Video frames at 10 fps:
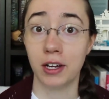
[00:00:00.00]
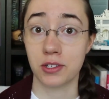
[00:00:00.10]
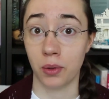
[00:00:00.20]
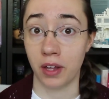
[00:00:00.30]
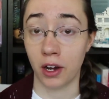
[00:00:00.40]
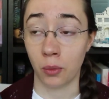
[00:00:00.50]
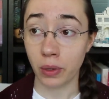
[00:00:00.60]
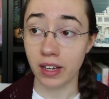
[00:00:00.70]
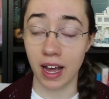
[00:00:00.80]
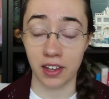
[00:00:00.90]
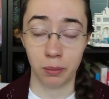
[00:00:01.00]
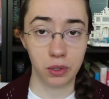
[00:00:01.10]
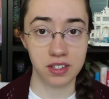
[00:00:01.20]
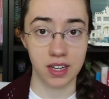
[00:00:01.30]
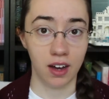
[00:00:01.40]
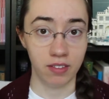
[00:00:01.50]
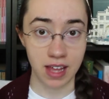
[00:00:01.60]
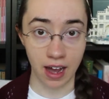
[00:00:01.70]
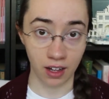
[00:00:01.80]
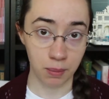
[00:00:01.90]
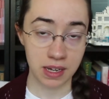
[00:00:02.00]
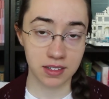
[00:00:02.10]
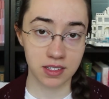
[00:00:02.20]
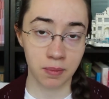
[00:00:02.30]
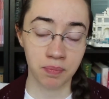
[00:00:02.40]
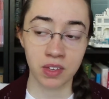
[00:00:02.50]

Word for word: so they are really at the mercy of the elements.